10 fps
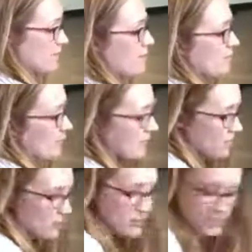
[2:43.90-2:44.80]
Thank you, I
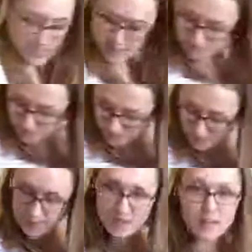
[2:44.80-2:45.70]
appreciate
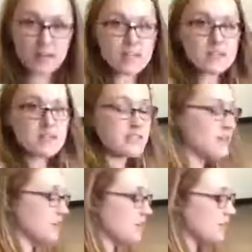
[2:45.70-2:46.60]
it. So let's say
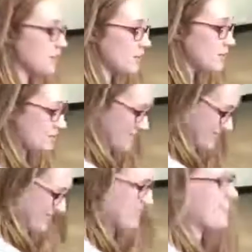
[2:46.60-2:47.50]
your dog knows
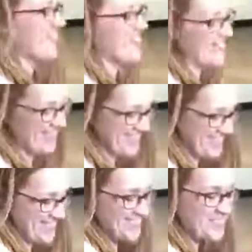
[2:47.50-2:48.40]
paw.
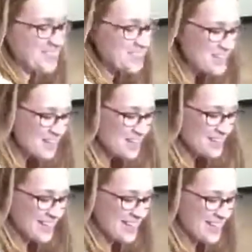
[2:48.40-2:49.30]
You have to go slow,
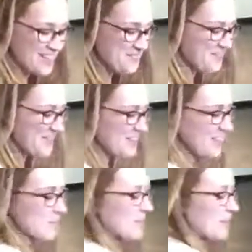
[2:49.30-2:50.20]
Anita.
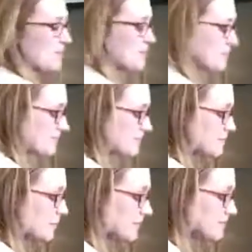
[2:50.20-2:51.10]
Come over here.
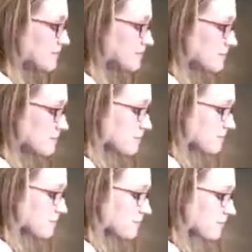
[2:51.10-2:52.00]
Wait, sit.
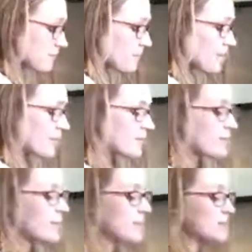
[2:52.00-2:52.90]
Thank you.
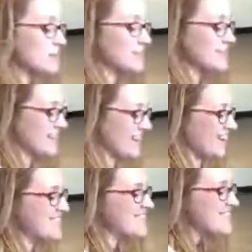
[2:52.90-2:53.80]
So let's say,
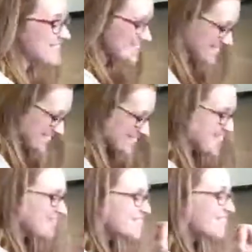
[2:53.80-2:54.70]
sit,
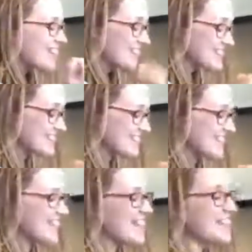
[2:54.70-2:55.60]
wait.
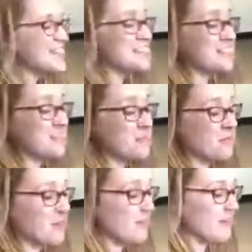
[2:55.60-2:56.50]
Let's say they've been
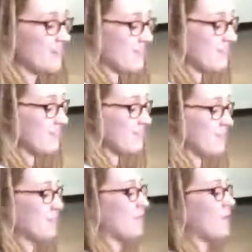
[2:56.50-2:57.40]
knowing
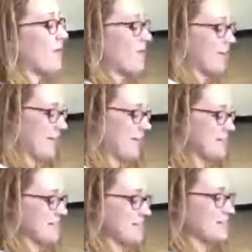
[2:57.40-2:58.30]
paw.
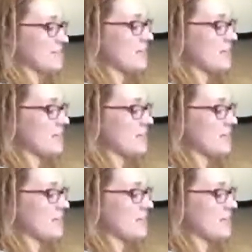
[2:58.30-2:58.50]
Excellent.